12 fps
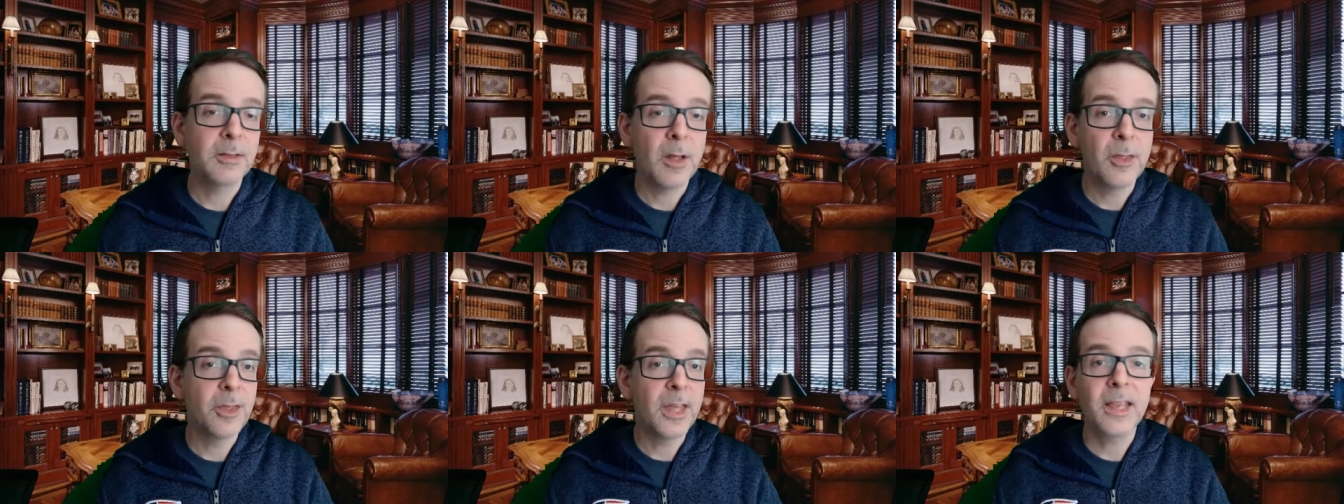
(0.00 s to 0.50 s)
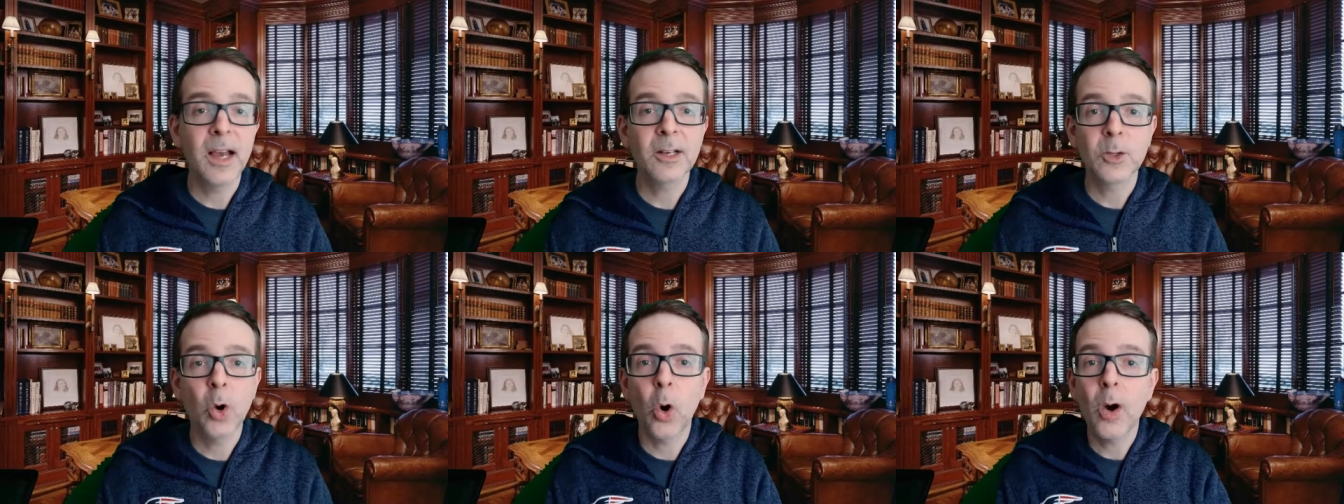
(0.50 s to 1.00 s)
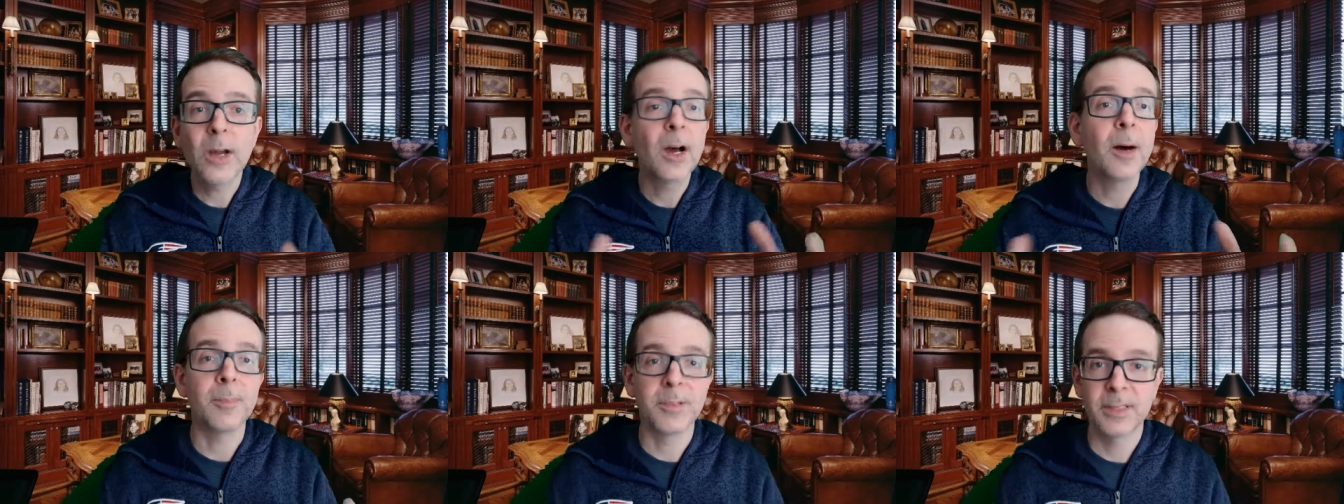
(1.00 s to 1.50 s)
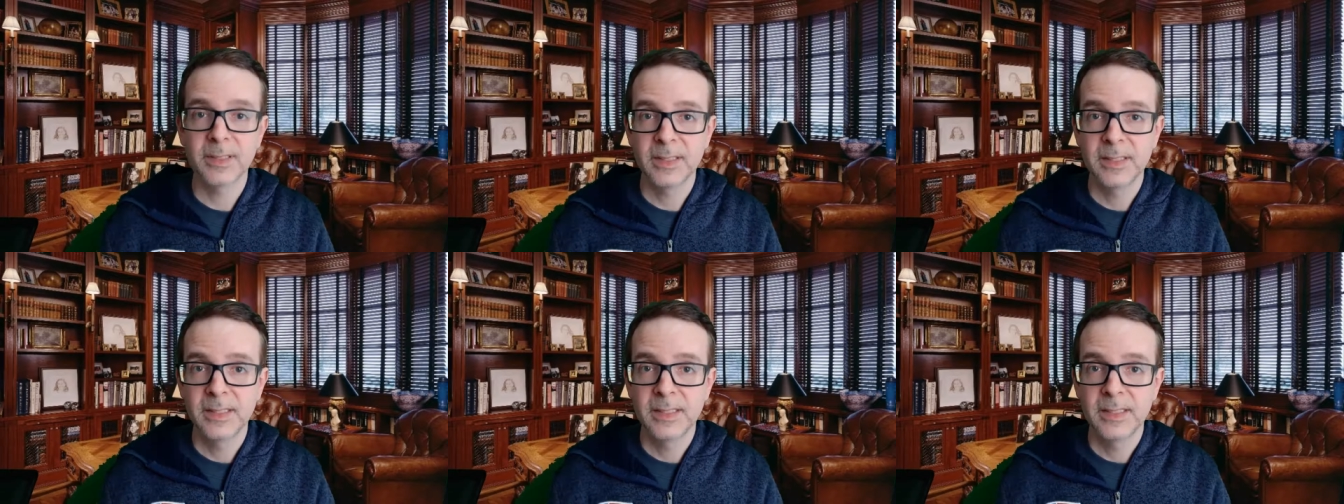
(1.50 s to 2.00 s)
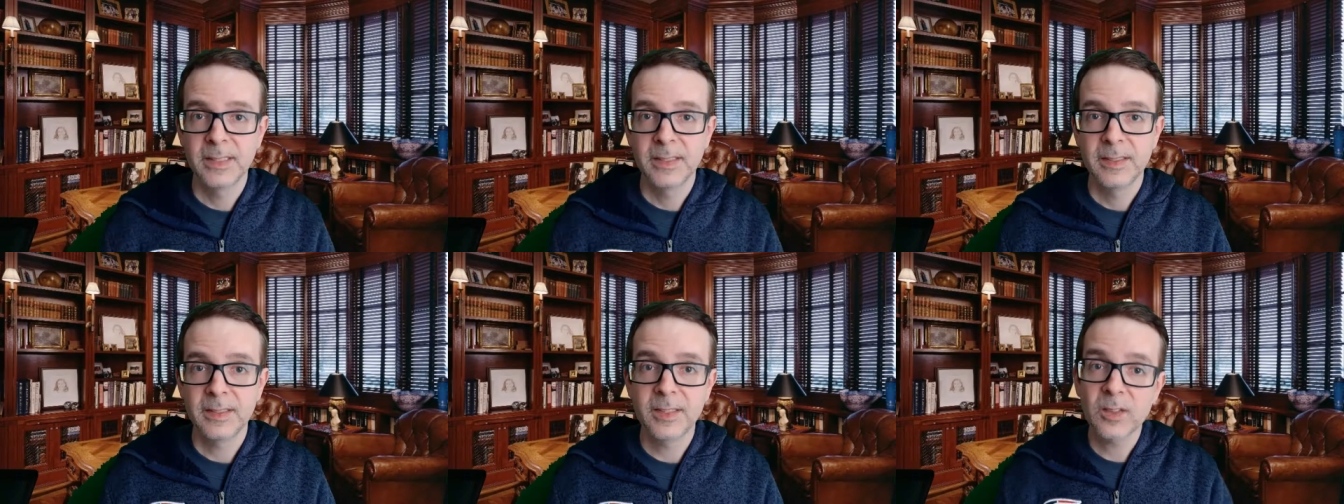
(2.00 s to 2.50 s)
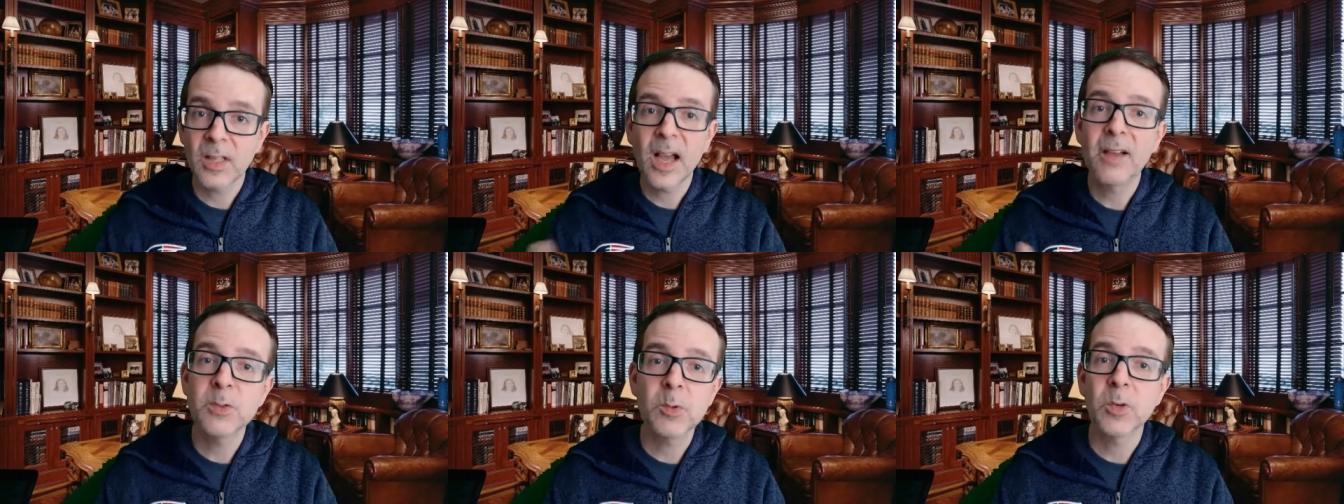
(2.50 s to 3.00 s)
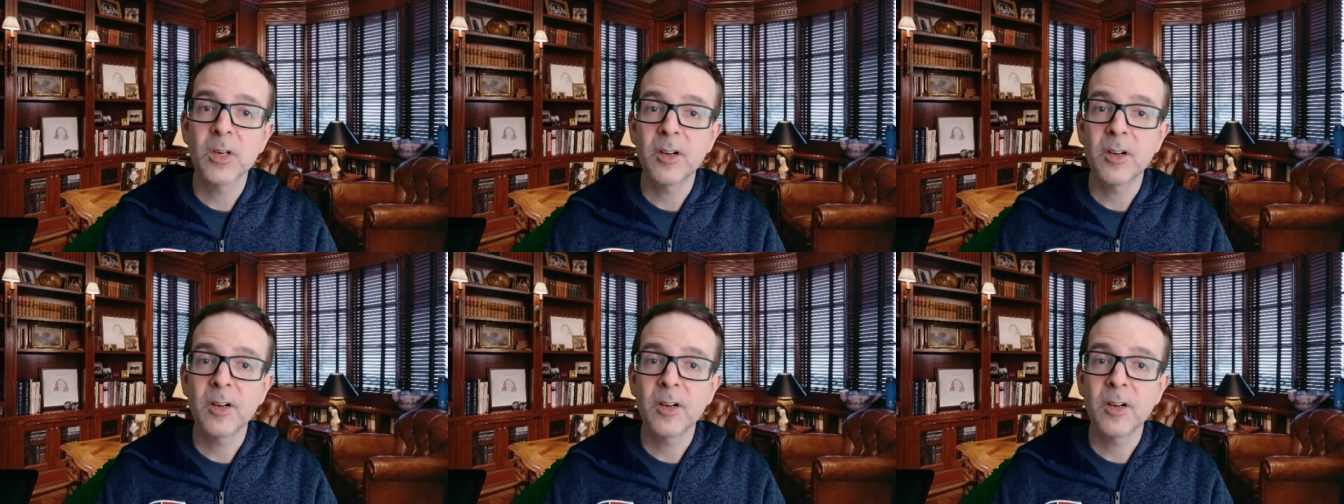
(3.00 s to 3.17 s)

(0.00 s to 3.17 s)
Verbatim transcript: they got caught up. Their lives were